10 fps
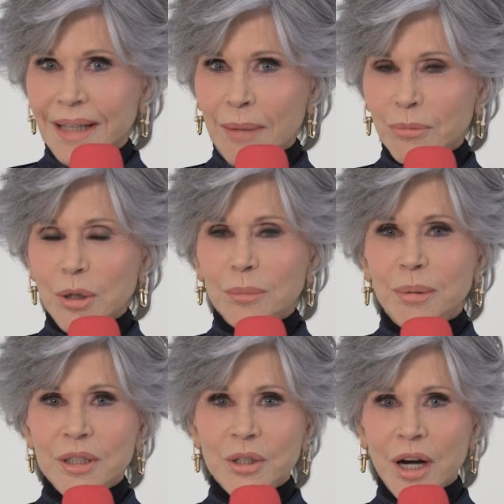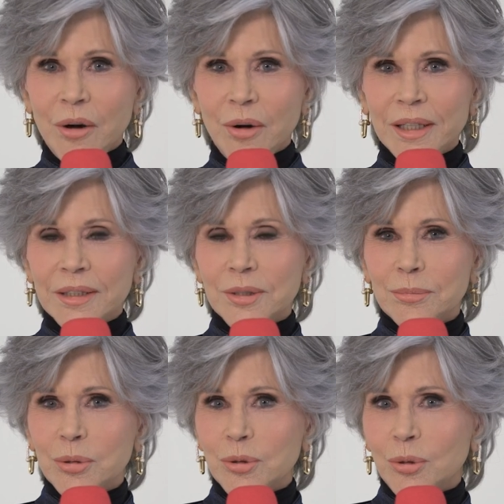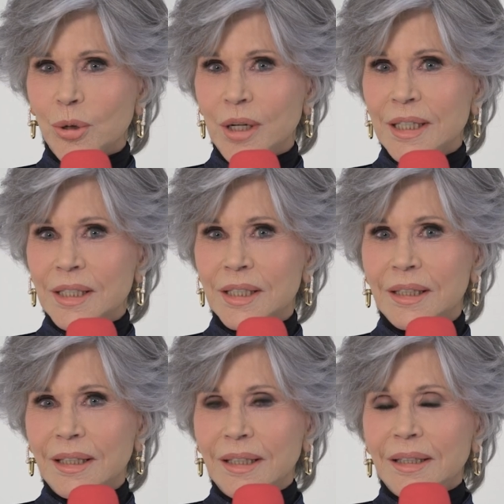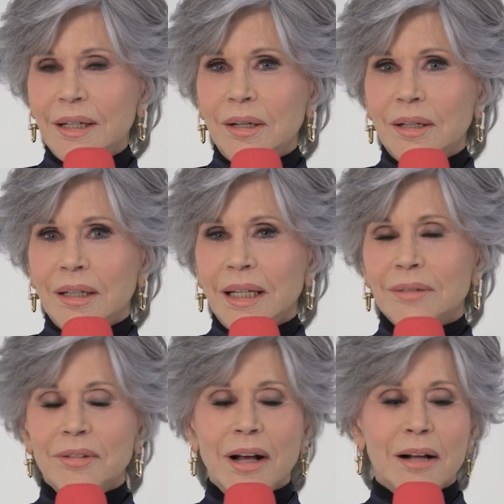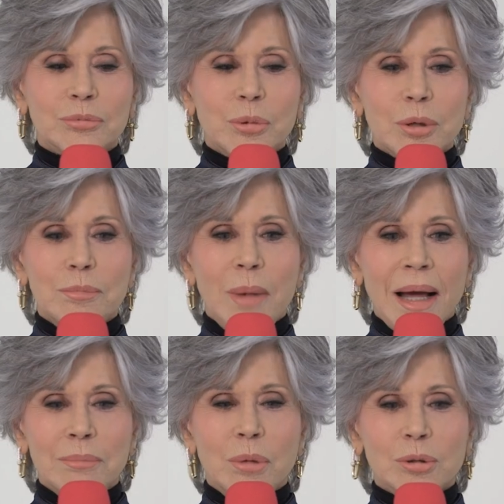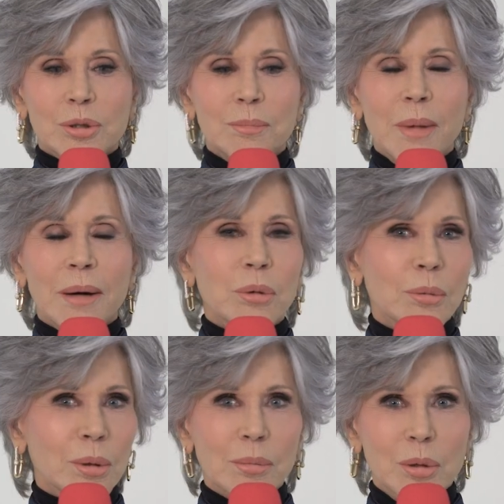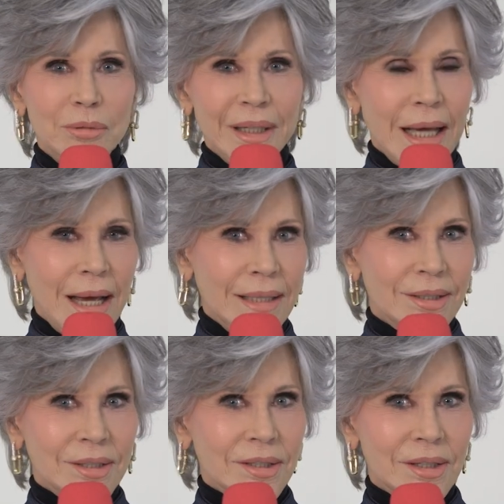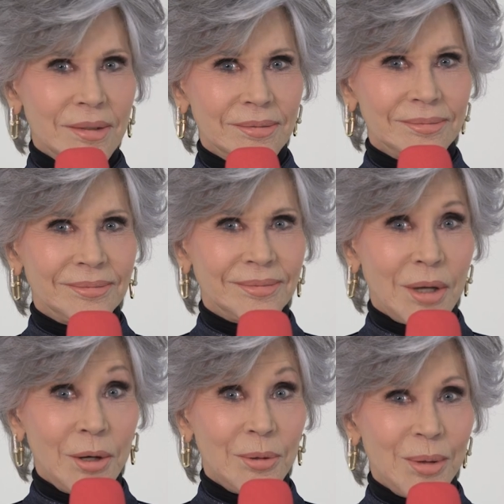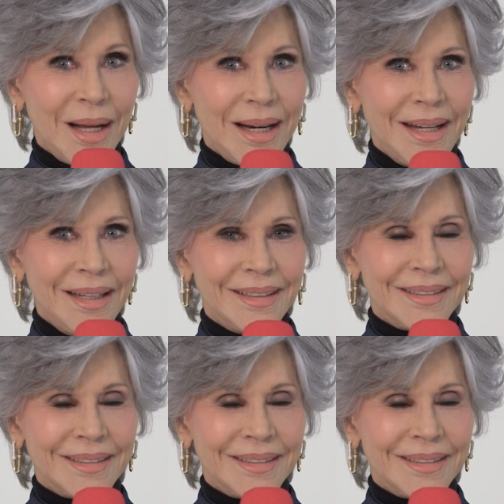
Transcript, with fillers: I'm going to be sharing some stories involved with my most memorable movie lines. Are you ready?